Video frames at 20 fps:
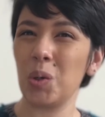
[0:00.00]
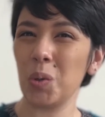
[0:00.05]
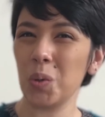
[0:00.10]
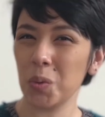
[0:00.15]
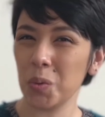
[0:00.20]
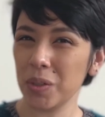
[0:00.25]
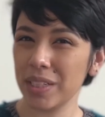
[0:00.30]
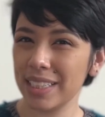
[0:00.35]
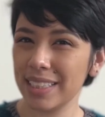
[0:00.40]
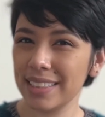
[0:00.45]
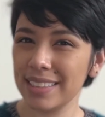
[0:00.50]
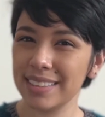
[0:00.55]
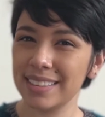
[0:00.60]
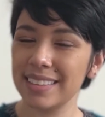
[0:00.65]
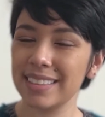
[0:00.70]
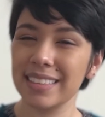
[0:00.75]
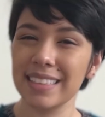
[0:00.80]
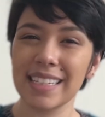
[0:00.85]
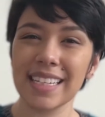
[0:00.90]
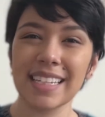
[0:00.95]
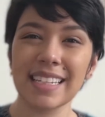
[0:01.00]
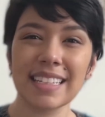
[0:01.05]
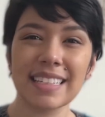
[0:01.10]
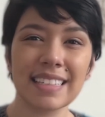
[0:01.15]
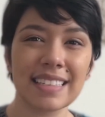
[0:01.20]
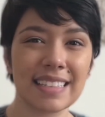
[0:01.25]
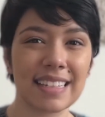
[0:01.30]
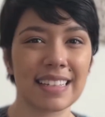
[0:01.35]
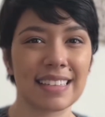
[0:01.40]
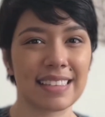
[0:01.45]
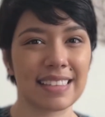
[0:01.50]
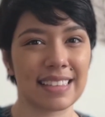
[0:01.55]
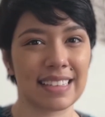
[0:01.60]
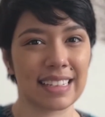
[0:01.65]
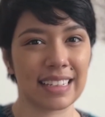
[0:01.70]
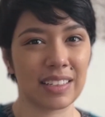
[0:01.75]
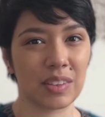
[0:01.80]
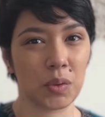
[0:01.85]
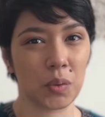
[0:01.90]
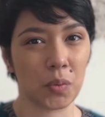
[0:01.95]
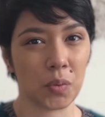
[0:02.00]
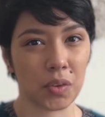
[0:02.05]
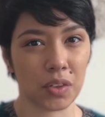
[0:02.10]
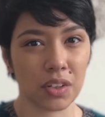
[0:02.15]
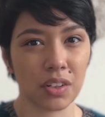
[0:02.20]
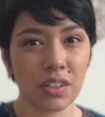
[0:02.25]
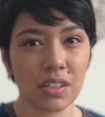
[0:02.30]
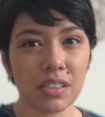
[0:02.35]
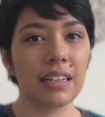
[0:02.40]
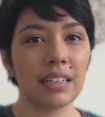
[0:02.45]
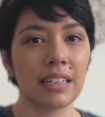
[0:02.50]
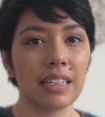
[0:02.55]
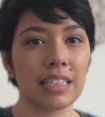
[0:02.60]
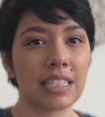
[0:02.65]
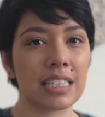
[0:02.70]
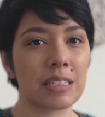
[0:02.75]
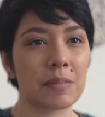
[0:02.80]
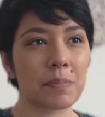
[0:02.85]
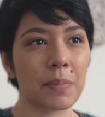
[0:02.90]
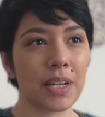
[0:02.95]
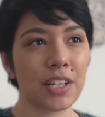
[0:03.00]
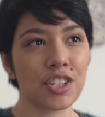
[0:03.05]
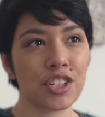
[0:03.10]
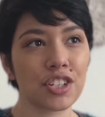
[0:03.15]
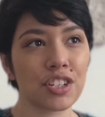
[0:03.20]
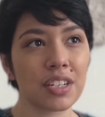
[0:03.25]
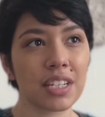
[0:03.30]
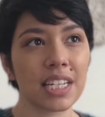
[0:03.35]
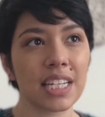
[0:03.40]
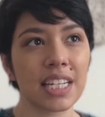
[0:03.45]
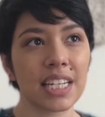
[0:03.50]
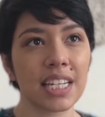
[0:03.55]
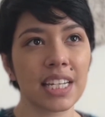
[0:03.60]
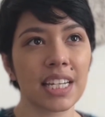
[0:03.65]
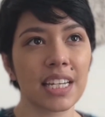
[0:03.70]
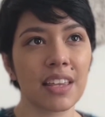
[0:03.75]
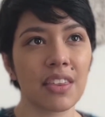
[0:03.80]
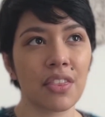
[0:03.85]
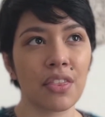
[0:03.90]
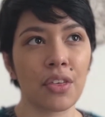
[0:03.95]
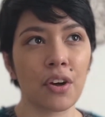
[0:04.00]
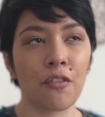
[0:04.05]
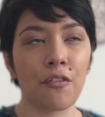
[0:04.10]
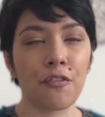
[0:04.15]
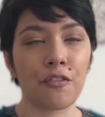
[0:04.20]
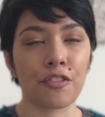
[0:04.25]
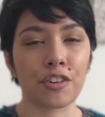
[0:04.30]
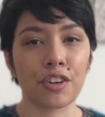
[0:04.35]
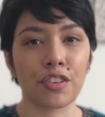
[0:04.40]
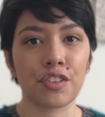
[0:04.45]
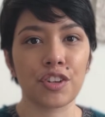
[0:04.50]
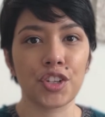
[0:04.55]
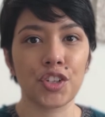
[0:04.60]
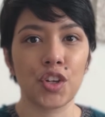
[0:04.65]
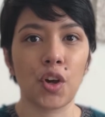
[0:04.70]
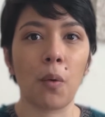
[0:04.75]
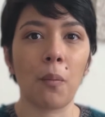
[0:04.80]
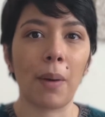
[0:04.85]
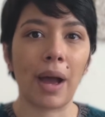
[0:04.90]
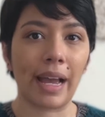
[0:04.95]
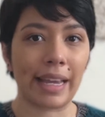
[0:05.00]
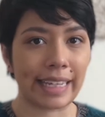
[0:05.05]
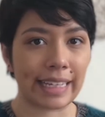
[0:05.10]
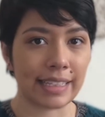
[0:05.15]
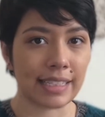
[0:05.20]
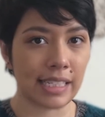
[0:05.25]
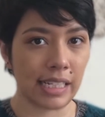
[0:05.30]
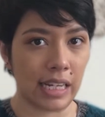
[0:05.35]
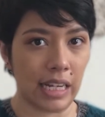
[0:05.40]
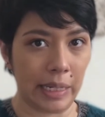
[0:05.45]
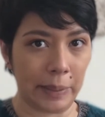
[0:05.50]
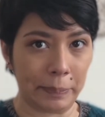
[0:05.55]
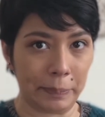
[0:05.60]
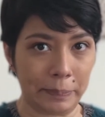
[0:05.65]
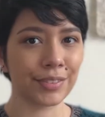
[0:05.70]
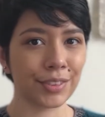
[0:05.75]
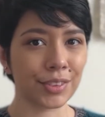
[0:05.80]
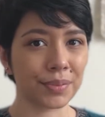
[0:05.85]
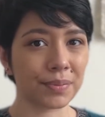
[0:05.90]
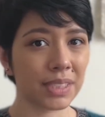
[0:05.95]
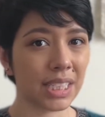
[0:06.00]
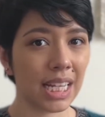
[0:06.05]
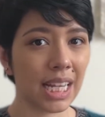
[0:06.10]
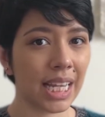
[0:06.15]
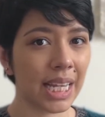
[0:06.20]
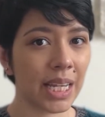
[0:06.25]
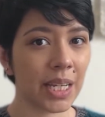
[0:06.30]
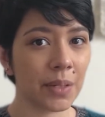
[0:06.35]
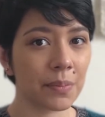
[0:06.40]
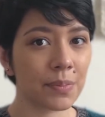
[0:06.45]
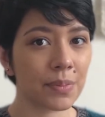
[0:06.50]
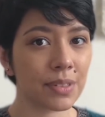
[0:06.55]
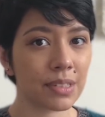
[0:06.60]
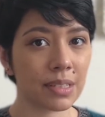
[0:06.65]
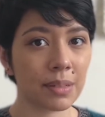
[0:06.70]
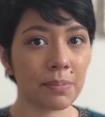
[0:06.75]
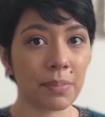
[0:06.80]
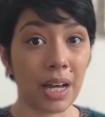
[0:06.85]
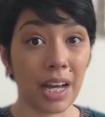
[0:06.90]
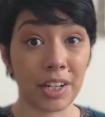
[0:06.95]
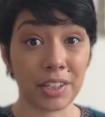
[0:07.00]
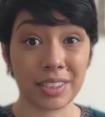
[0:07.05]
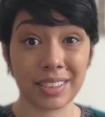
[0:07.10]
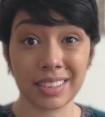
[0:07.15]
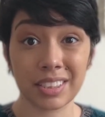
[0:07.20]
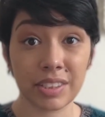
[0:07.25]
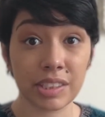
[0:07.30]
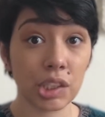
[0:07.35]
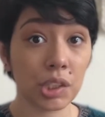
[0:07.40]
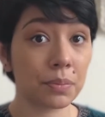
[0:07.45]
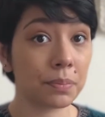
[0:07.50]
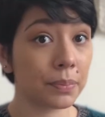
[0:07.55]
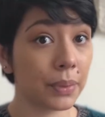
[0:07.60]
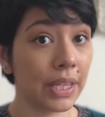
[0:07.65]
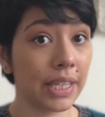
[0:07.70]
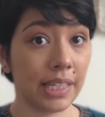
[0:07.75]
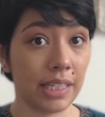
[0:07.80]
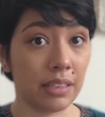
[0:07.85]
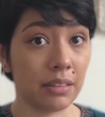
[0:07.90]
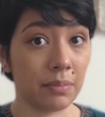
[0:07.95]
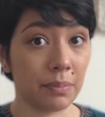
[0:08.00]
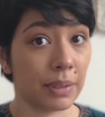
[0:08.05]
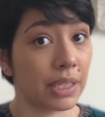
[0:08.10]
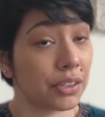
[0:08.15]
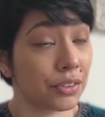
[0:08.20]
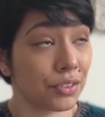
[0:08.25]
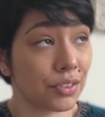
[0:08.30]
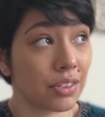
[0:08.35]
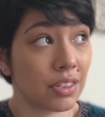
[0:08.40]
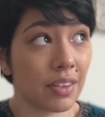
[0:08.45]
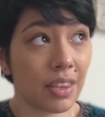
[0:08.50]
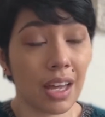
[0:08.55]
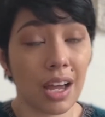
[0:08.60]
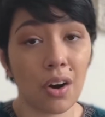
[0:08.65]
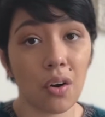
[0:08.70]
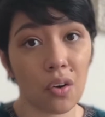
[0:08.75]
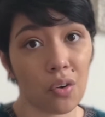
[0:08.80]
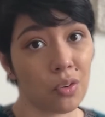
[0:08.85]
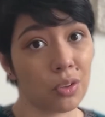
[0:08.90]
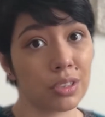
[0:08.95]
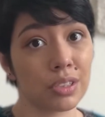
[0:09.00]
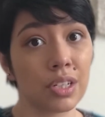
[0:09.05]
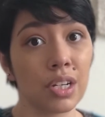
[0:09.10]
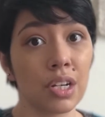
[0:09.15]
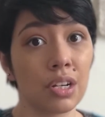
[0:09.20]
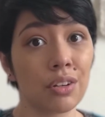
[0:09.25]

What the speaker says: always the easiest thing in the world, especially the further you go back in time. Sometimes the patterns are incomplete because they're that old.